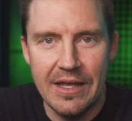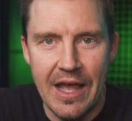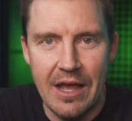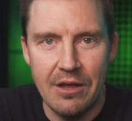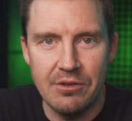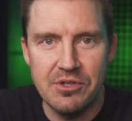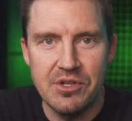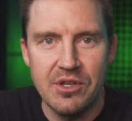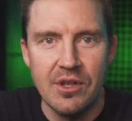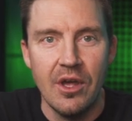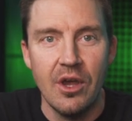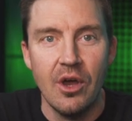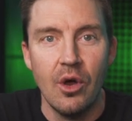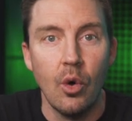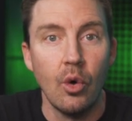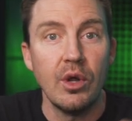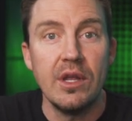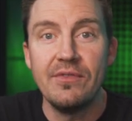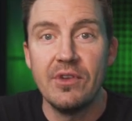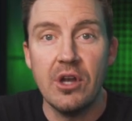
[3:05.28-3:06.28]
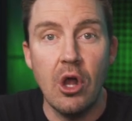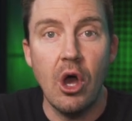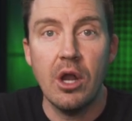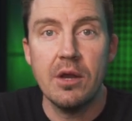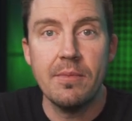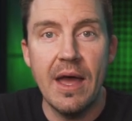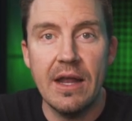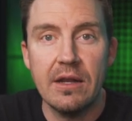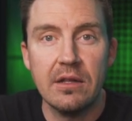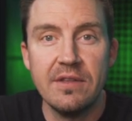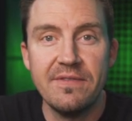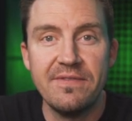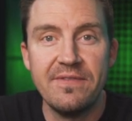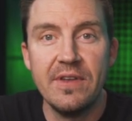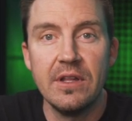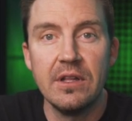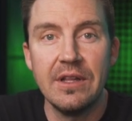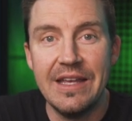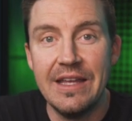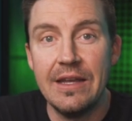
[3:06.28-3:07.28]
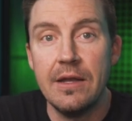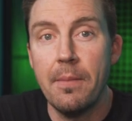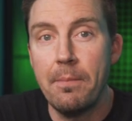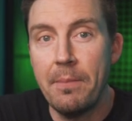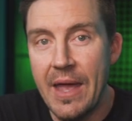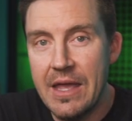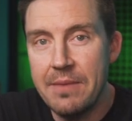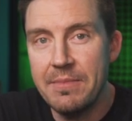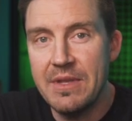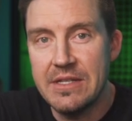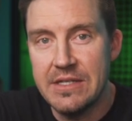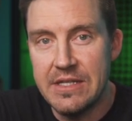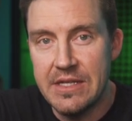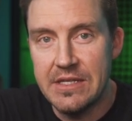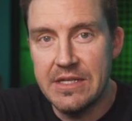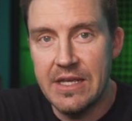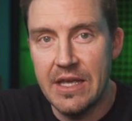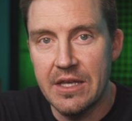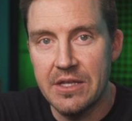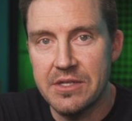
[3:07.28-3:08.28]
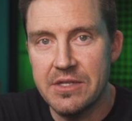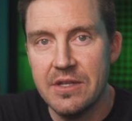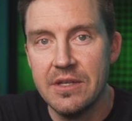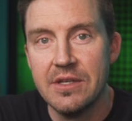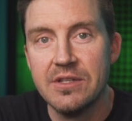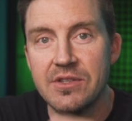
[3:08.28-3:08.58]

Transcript: accounts or even automatically fill in payment details.